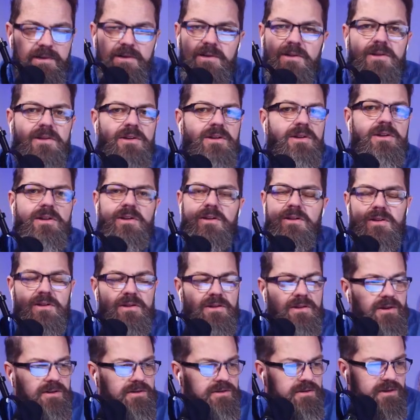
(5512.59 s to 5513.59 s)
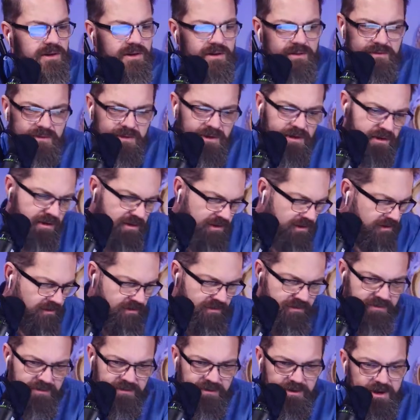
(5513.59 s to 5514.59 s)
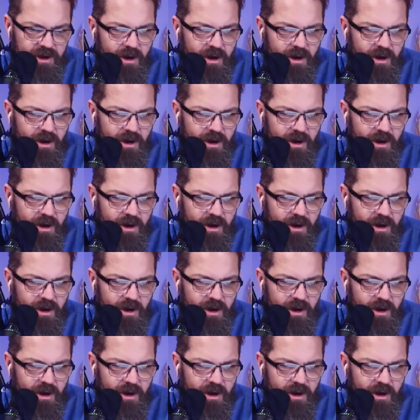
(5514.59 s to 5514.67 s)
No.